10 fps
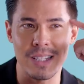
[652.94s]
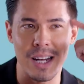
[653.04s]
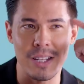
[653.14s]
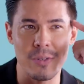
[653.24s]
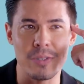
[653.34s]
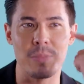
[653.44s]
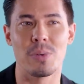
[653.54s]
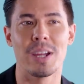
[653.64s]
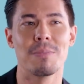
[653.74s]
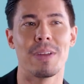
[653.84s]
You gotta use your
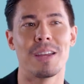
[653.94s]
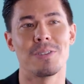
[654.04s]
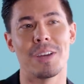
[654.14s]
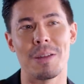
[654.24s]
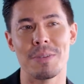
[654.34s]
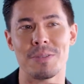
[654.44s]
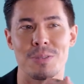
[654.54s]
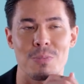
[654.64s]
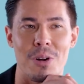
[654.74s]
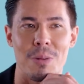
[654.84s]
brain, man. You gotta be
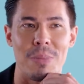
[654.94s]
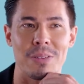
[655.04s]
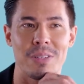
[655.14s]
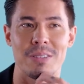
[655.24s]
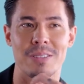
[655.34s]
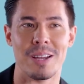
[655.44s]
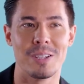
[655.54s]
smart about this.